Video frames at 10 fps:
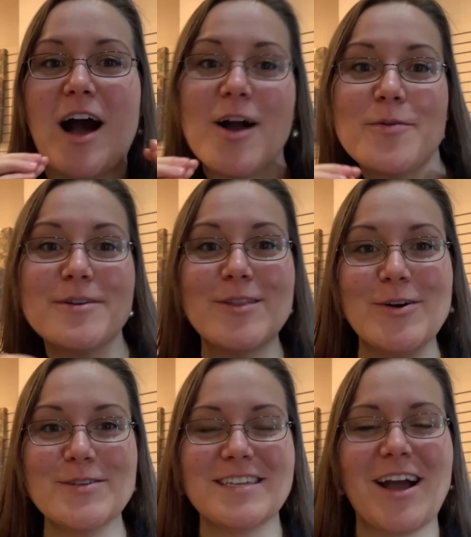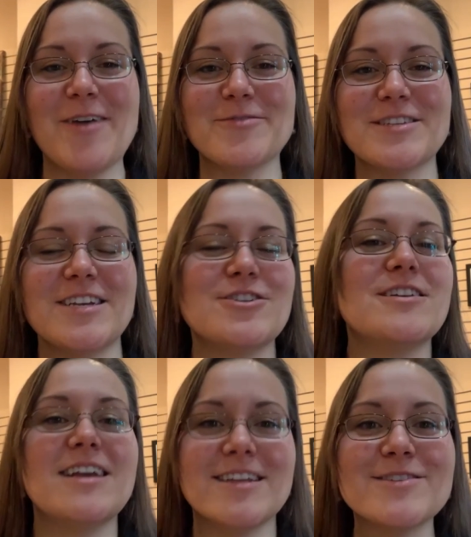awkward lulls in
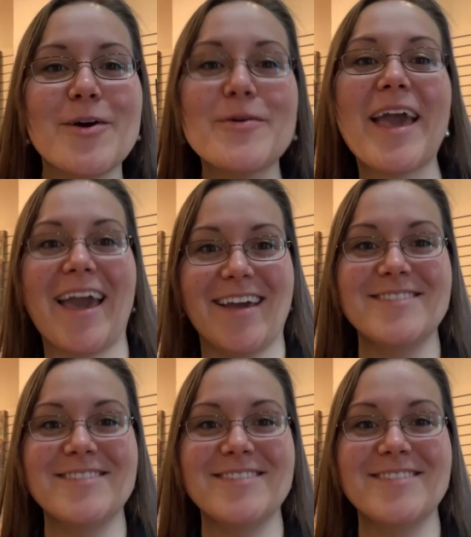conversation. It's okay.